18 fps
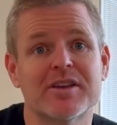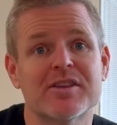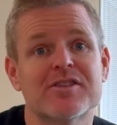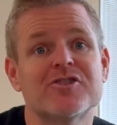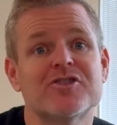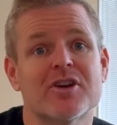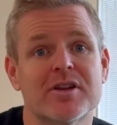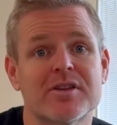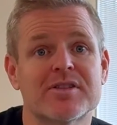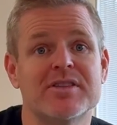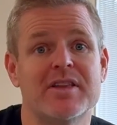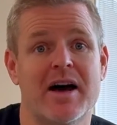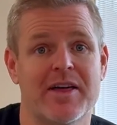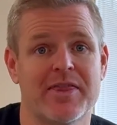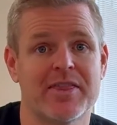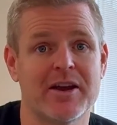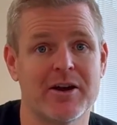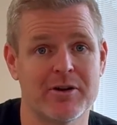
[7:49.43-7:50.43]
is just
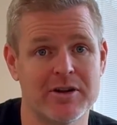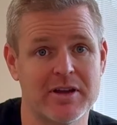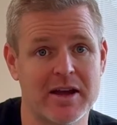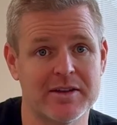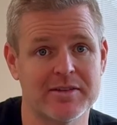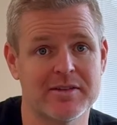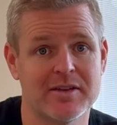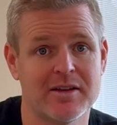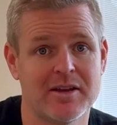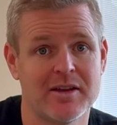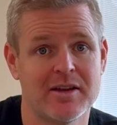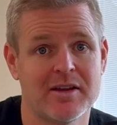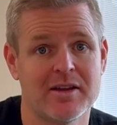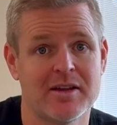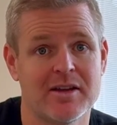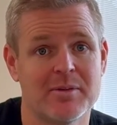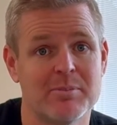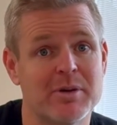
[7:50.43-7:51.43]
not there yet.
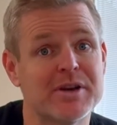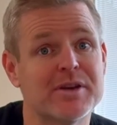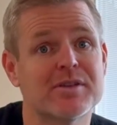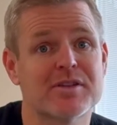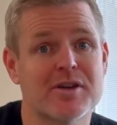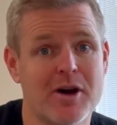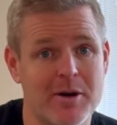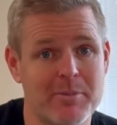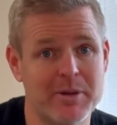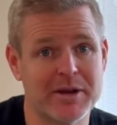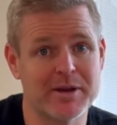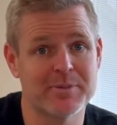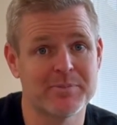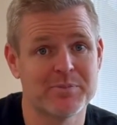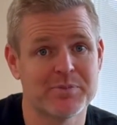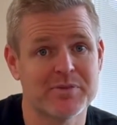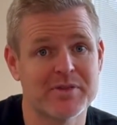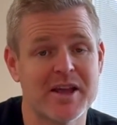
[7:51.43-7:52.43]
But it's coming,
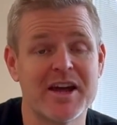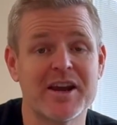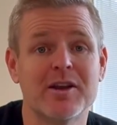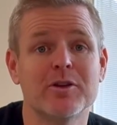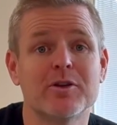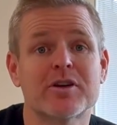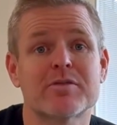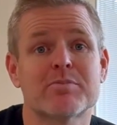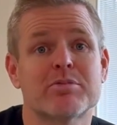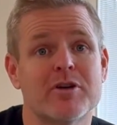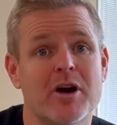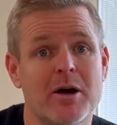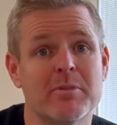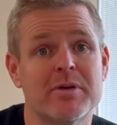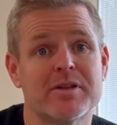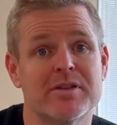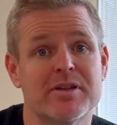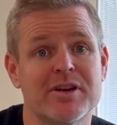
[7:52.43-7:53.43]
and it looks
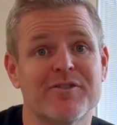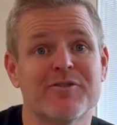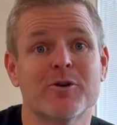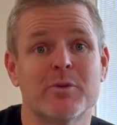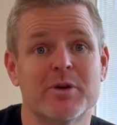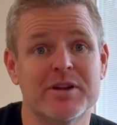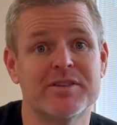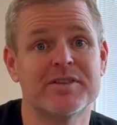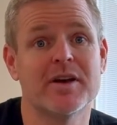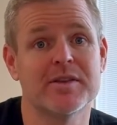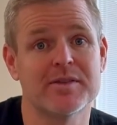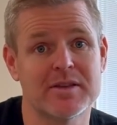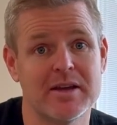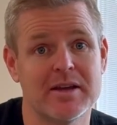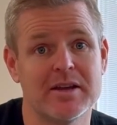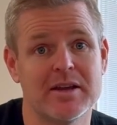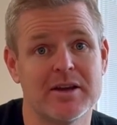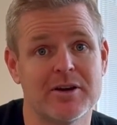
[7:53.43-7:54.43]
promising for when it does
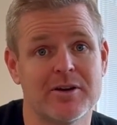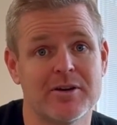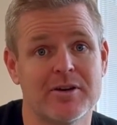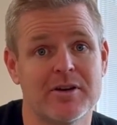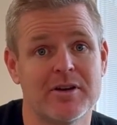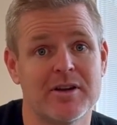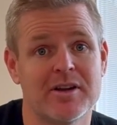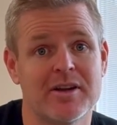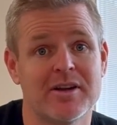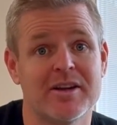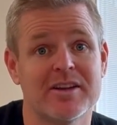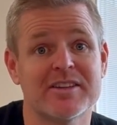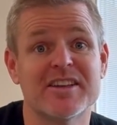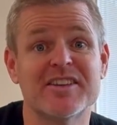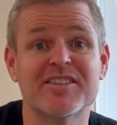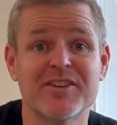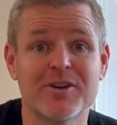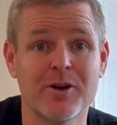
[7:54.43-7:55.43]
get here.
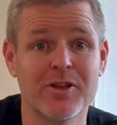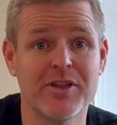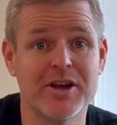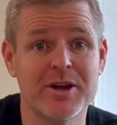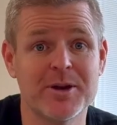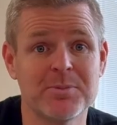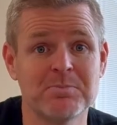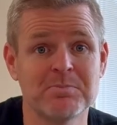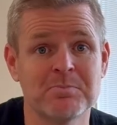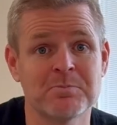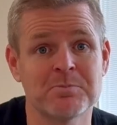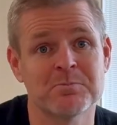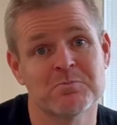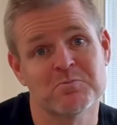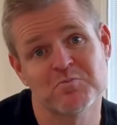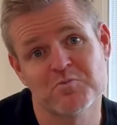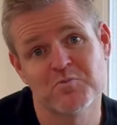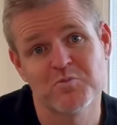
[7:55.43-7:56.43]
Until then,
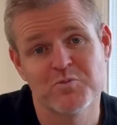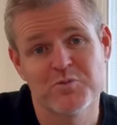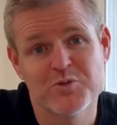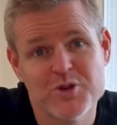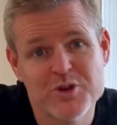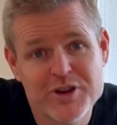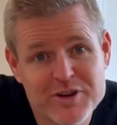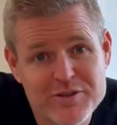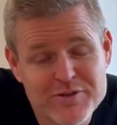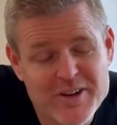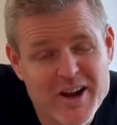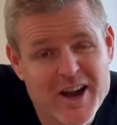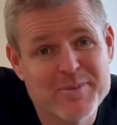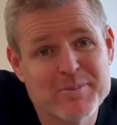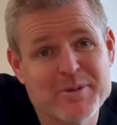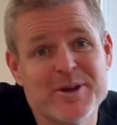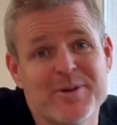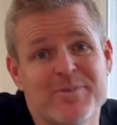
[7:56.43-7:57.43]
you can
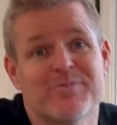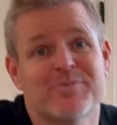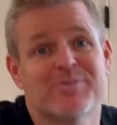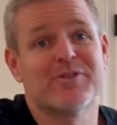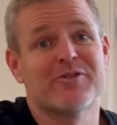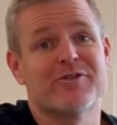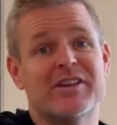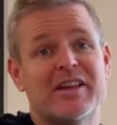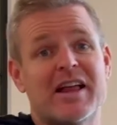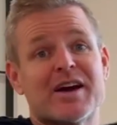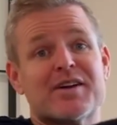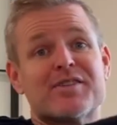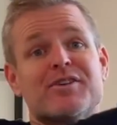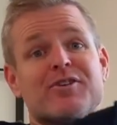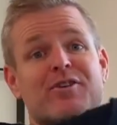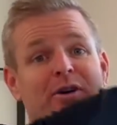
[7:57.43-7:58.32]
find me relaxing